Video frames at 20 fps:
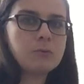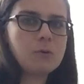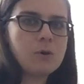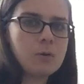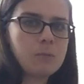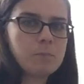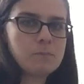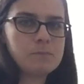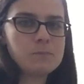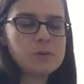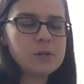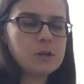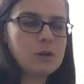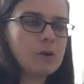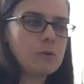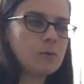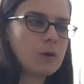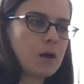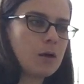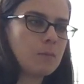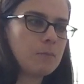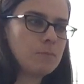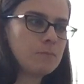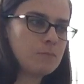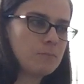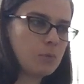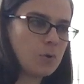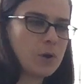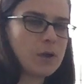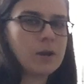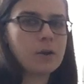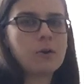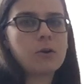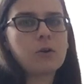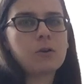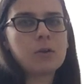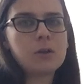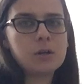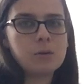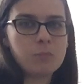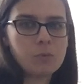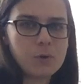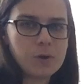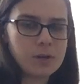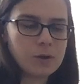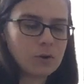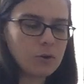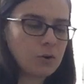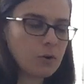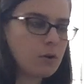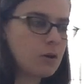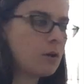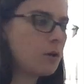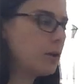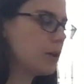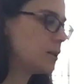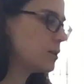a boy and a girl and a boy and a girl